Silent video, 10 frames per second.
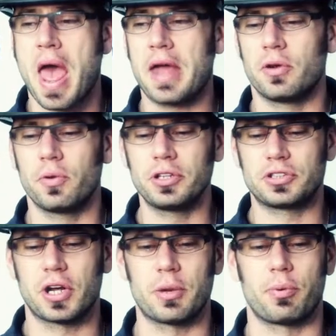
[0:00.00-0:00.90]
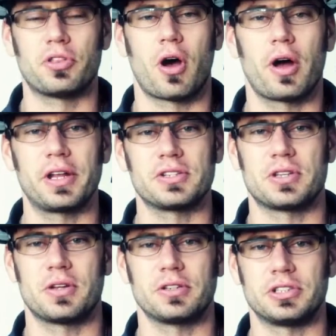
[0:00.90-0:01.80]
and you're really trying to put the audience
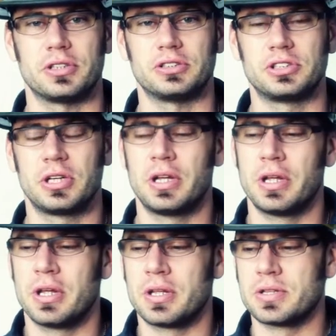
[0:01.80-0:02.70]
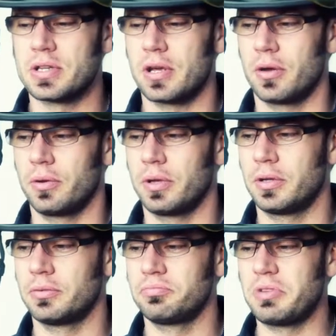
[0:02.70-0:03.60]
in their shoes. So,
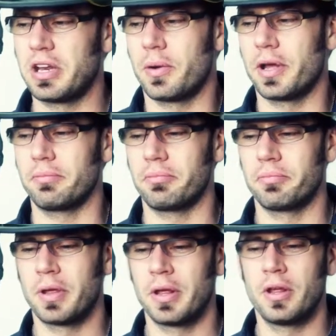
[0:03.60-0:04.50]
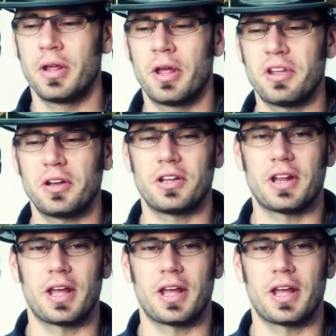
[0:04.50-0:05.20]
you know what? At the end of the